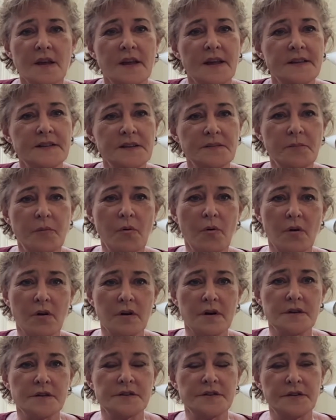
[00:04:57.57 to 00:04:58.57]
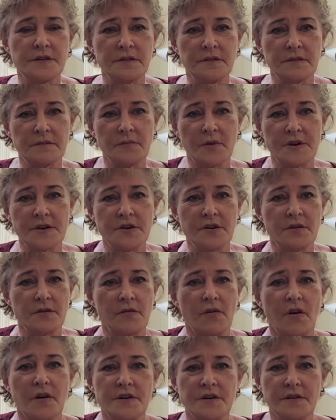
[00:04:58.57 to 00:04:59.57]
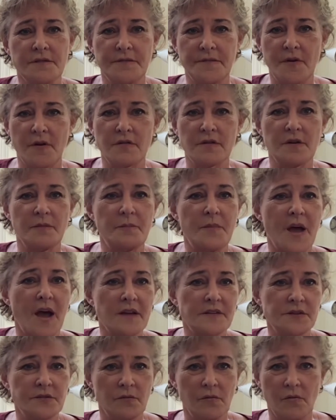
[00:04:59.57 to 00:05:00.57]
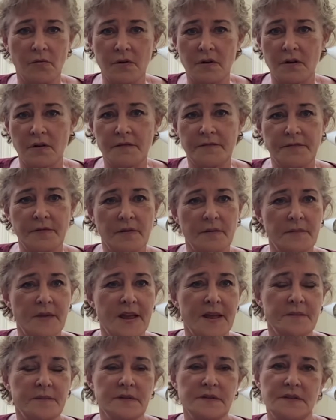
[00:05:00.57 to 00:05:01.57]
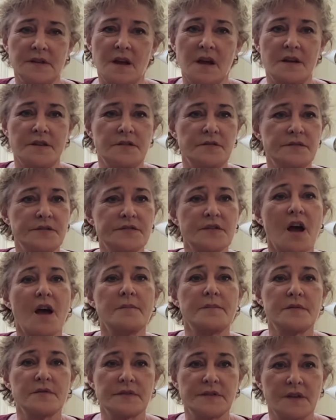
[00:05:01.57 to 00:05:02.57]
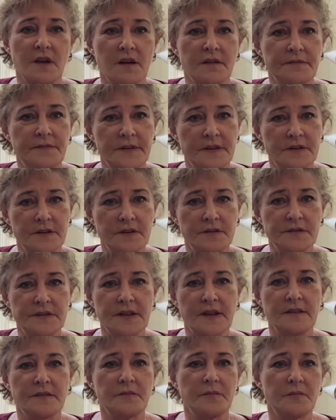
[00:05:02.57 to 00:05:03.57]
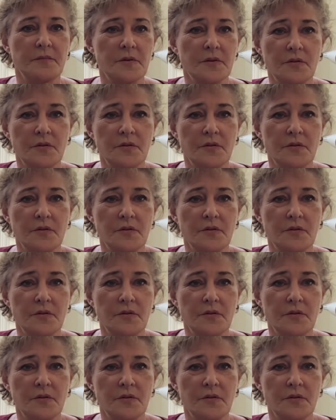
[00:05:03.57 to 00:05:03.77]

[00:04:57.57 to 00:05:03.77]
it's important to, when you're on your phone about to order from Amazon, you stop yourself and you say, well,